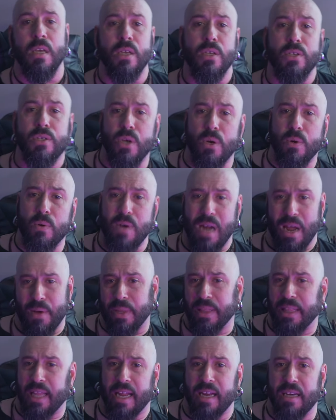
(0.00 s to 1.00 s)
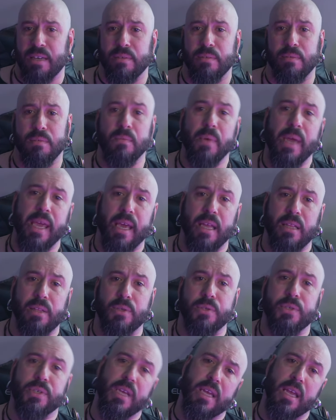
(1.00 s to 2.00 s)
So now and then, we get
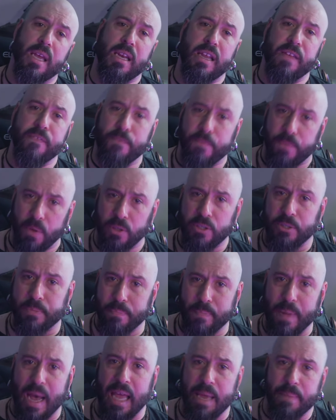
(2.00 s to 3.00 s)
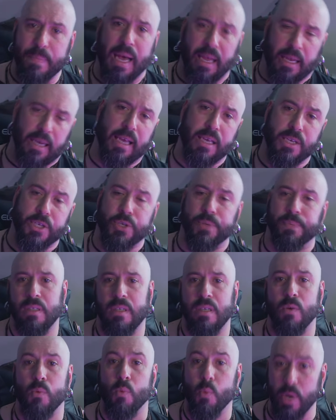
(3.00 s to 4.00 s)
to see an influx by backlash.
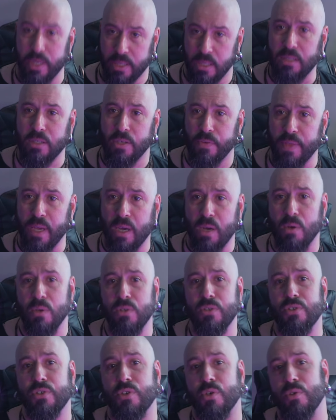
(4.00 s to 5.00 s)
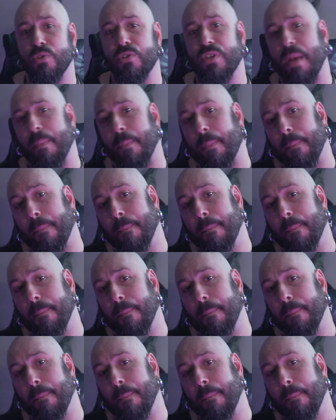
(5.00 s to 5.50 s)
Wizards of the Coast screws up.